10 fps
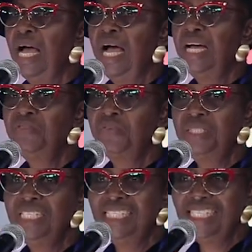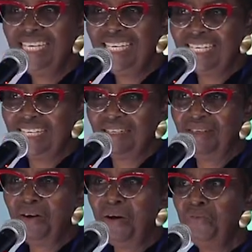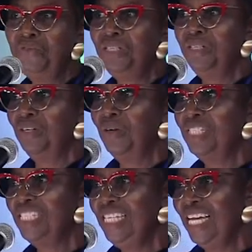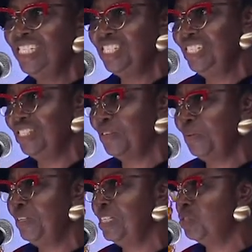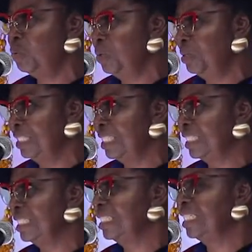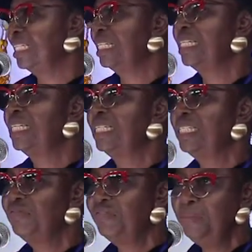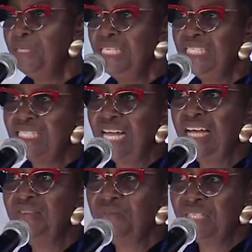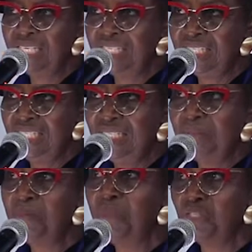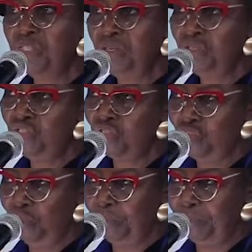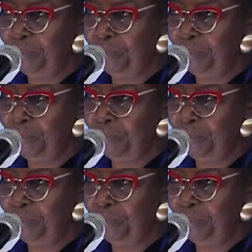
And for the sake of the synergies of this world, feminist advocacy must not stop.